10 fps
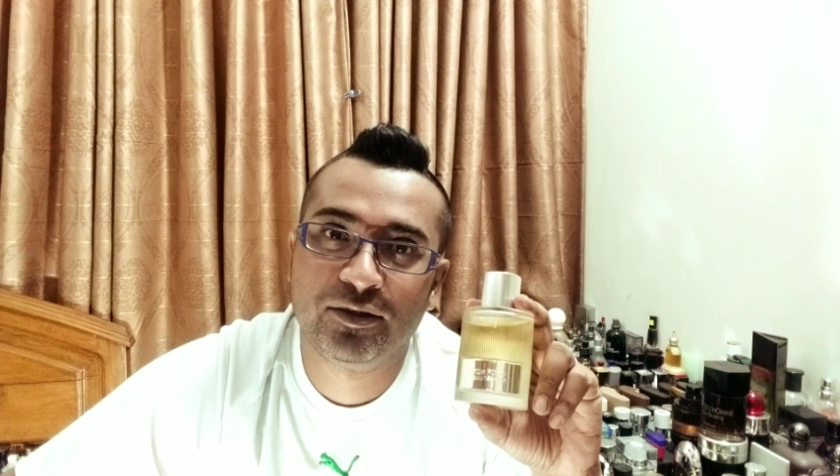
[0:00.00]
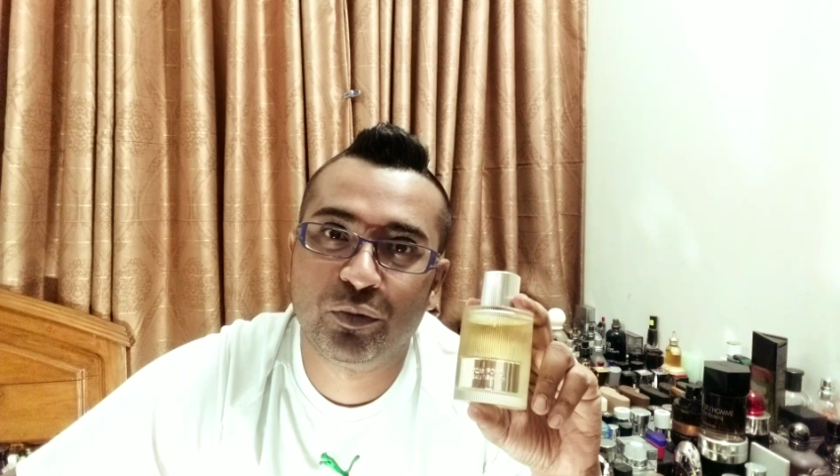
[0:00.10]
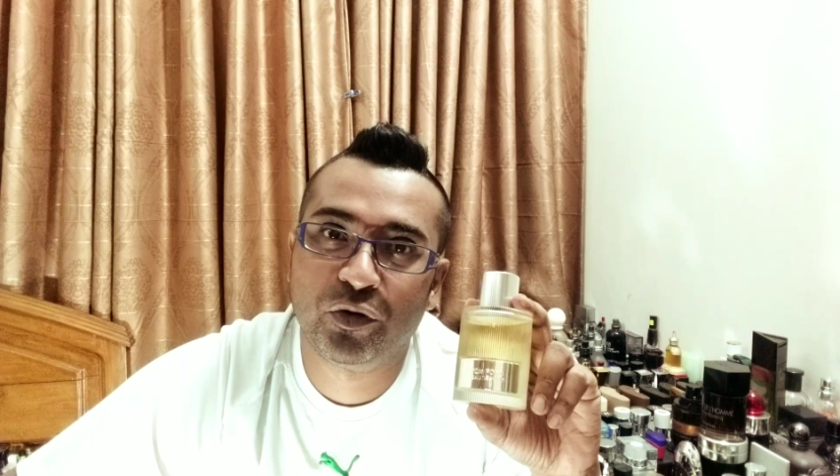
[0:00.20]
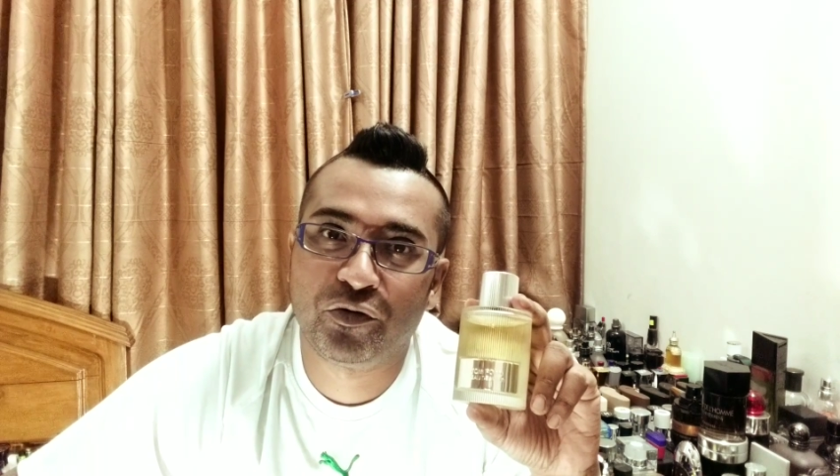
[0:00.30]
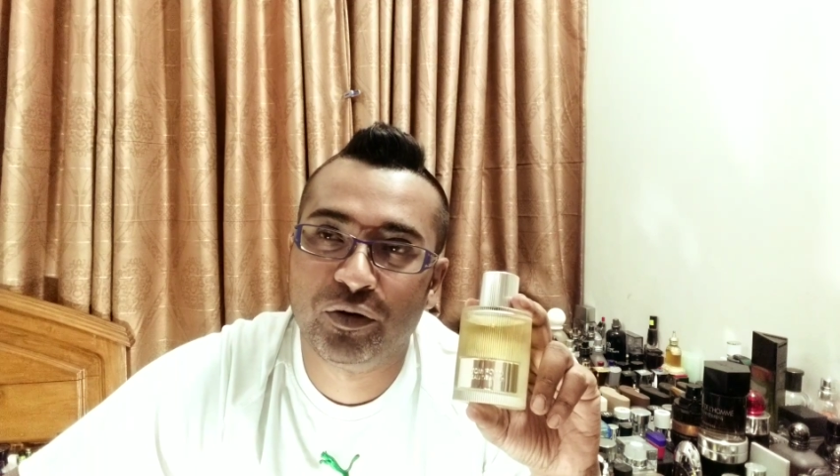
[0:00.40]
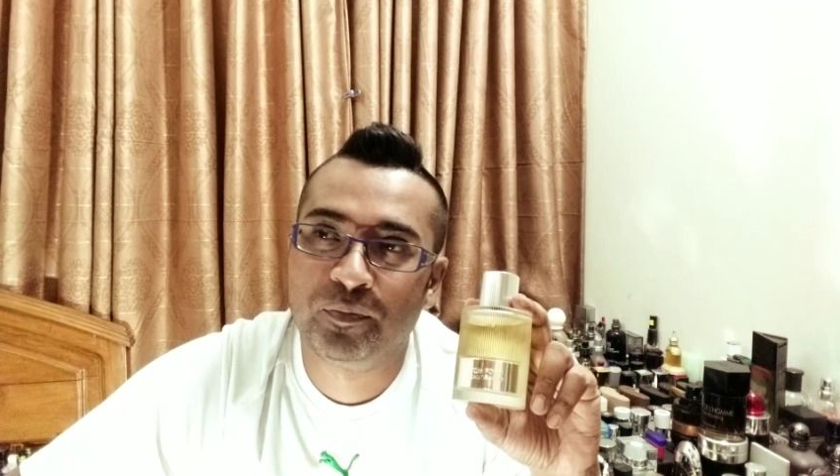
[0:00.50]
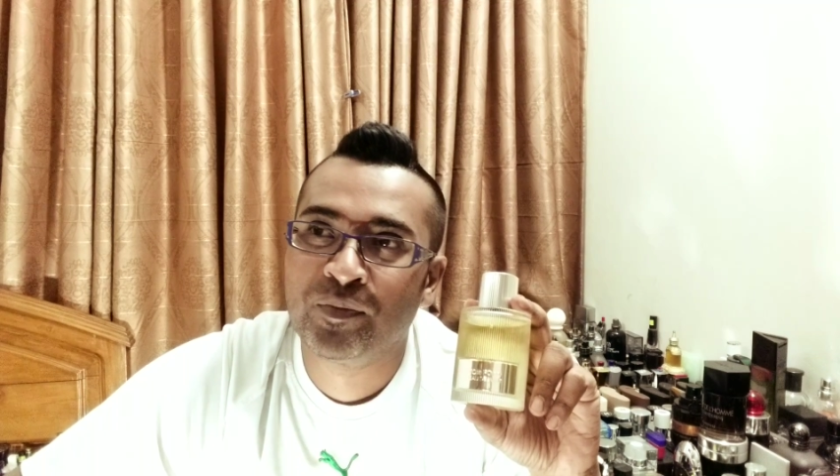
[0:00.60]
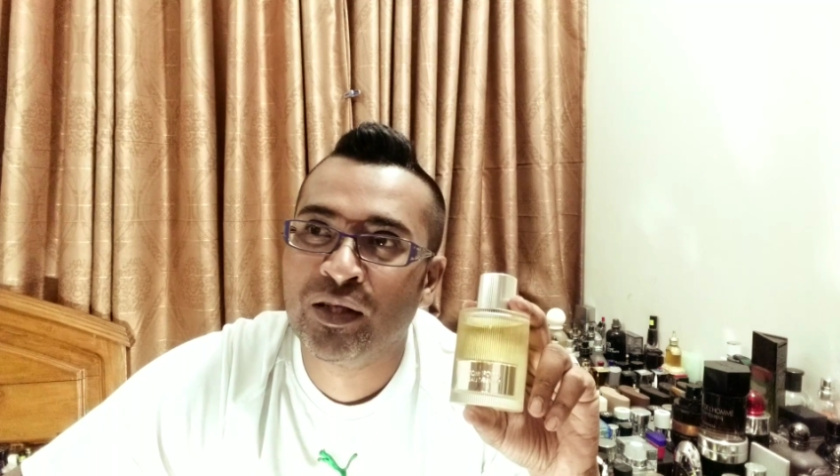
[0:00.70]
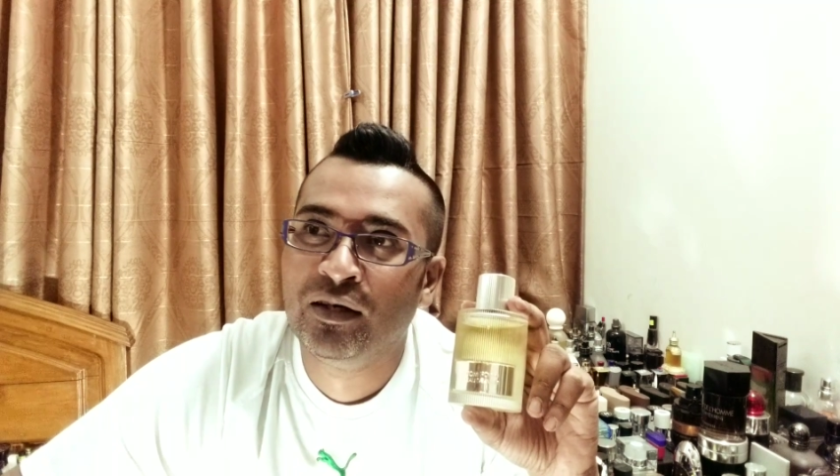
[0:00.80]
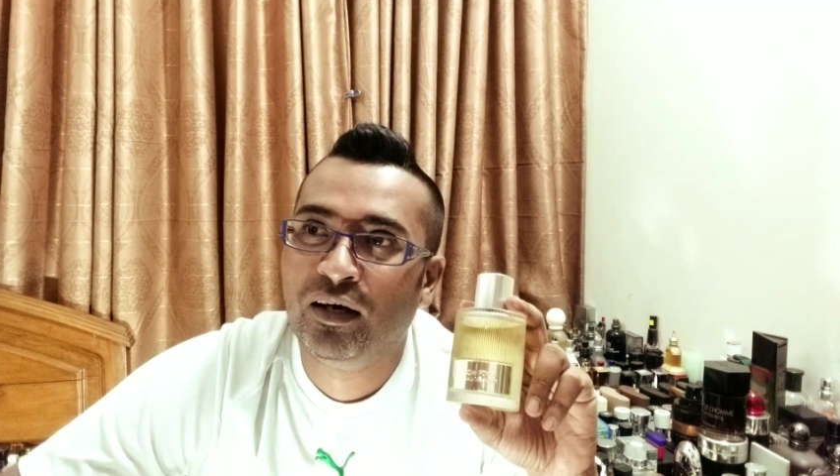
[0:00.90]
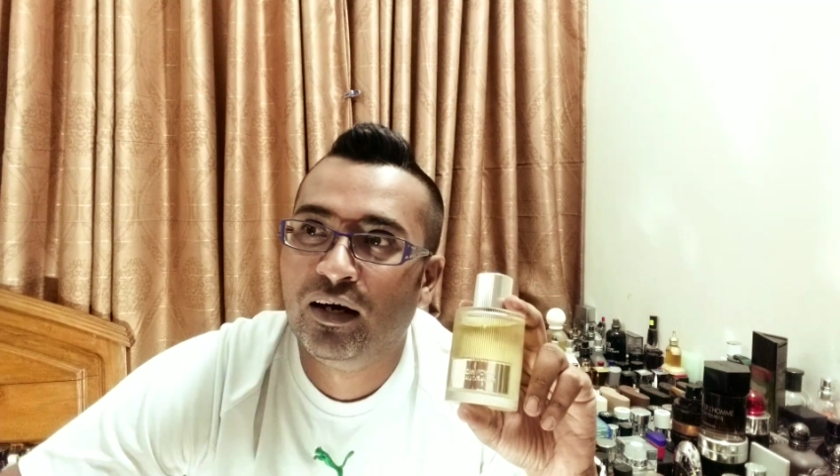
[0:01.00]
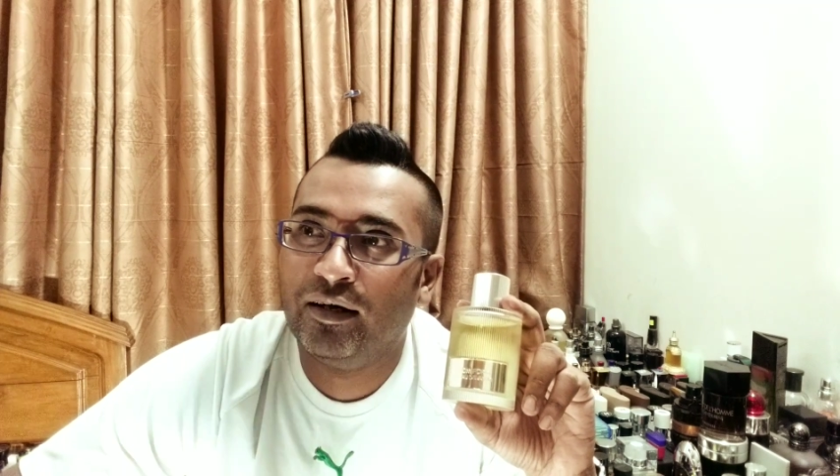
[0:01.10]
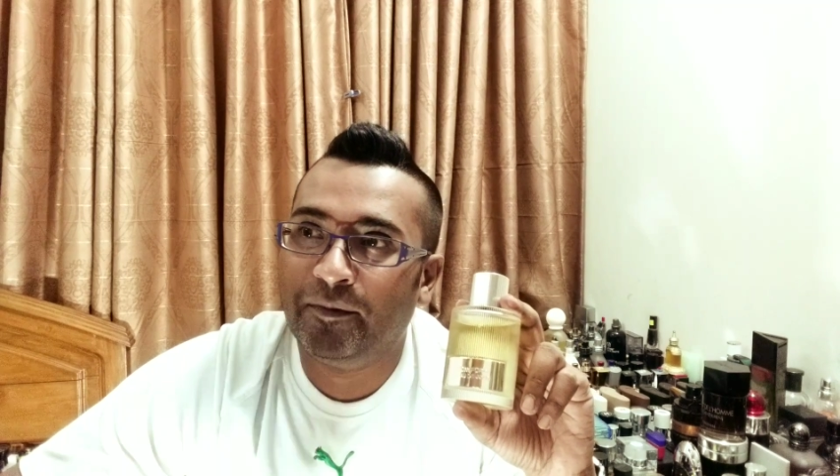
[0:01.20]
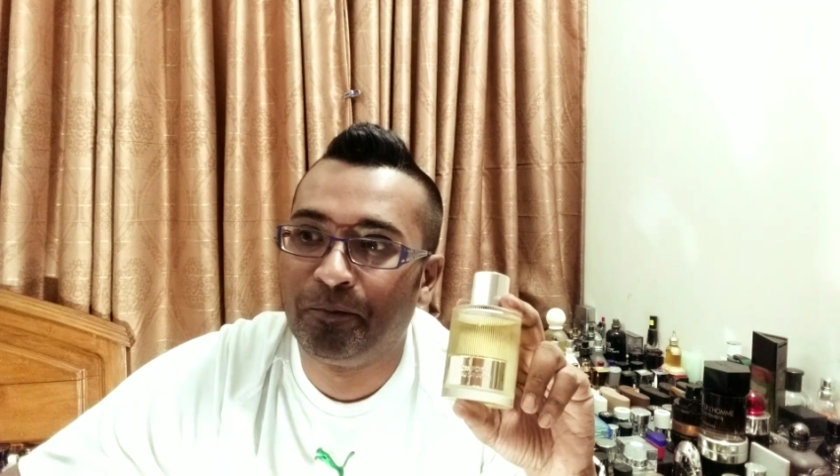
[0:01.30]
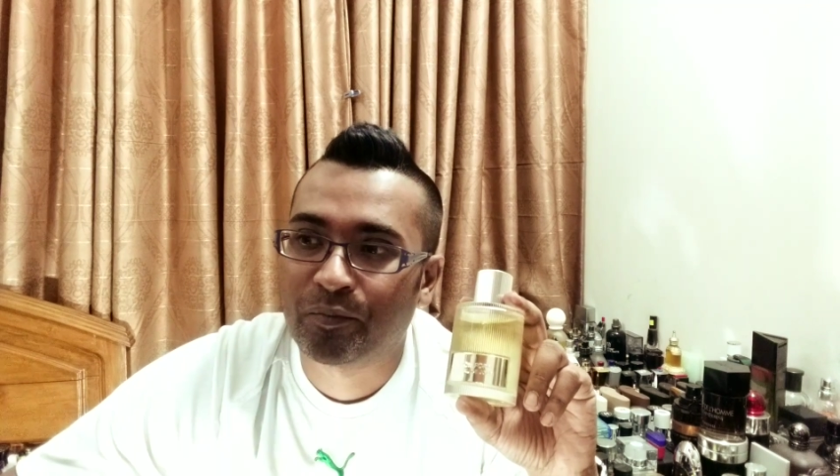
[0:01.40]
perfume
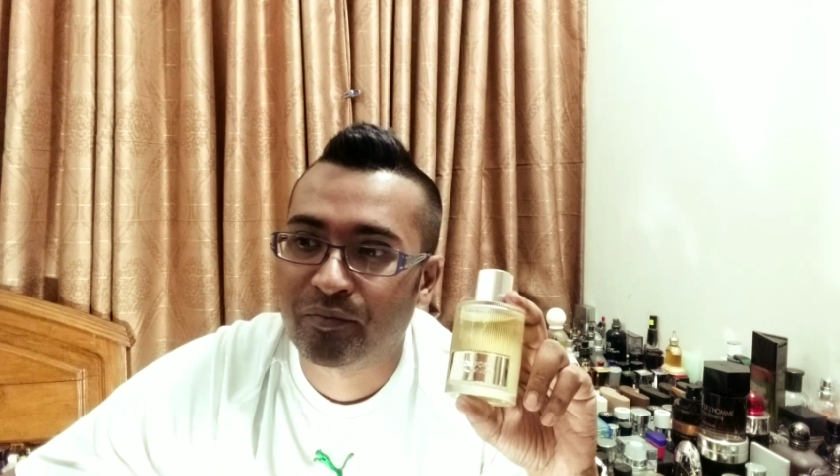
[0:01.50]
um,